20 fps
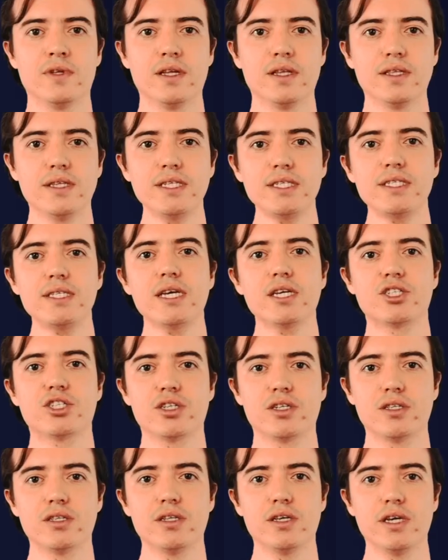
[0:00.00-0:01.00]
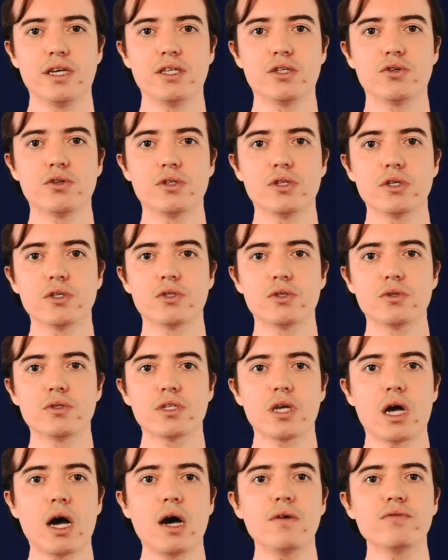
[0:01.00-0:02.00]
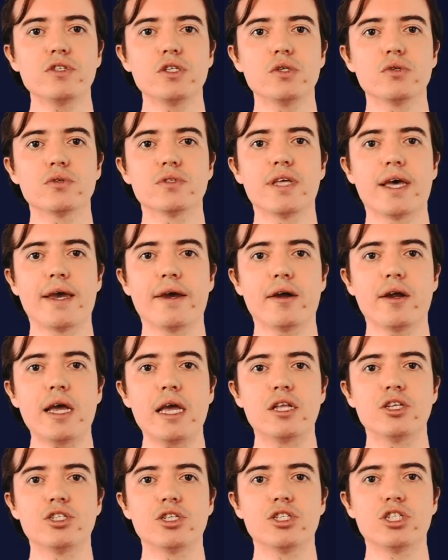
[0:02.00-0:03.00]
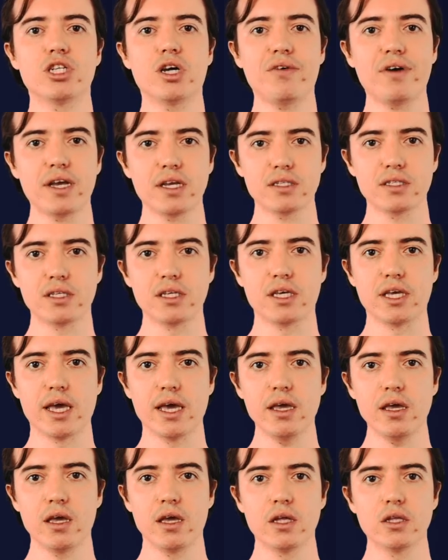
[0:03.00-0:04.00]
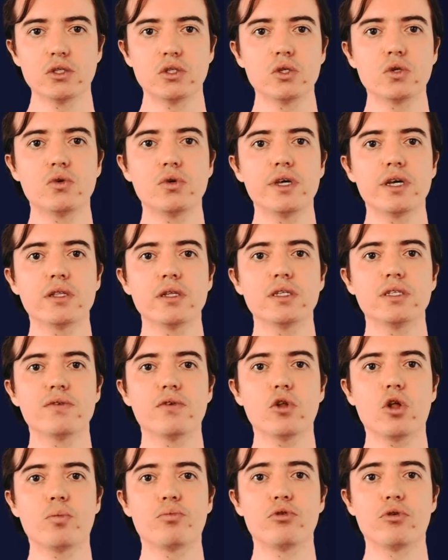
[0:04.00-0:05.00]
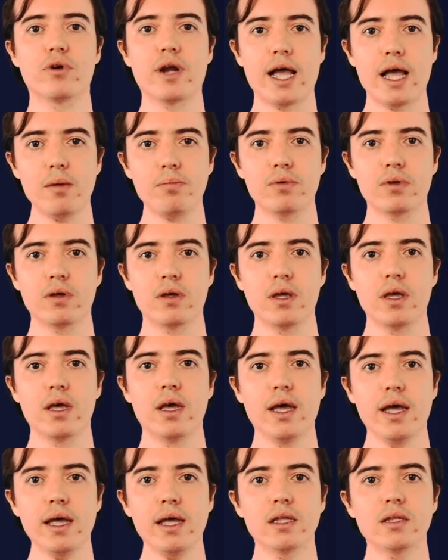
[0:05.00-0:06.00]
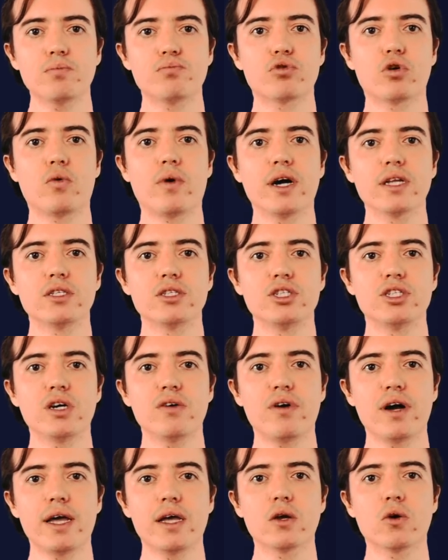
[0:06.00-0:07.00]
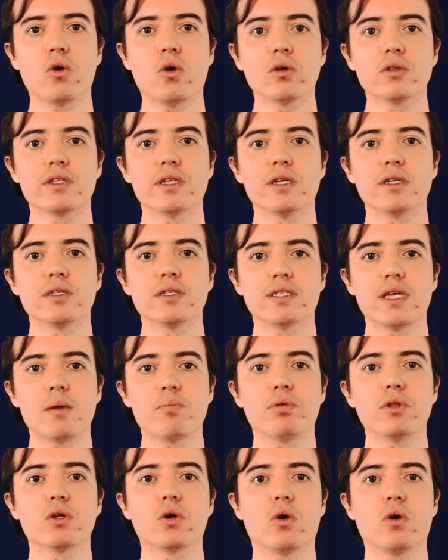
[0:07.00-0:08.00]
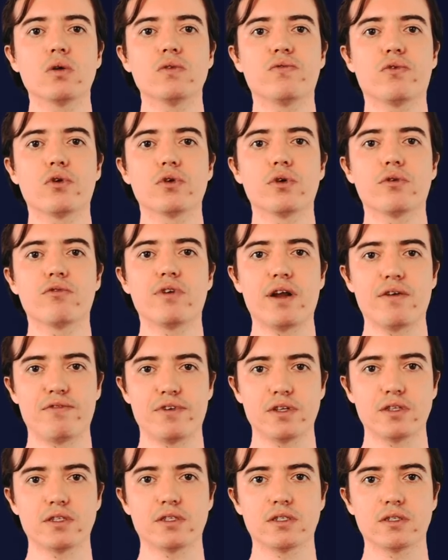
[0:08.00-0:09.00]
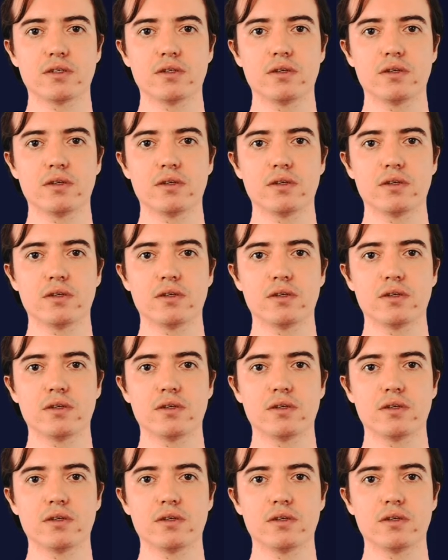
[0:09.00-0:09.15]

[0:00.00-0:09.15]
This section introduces how to use the AR Engine Java SDK to quickly develop your app and provides Java and Kotlin sample code for your reference.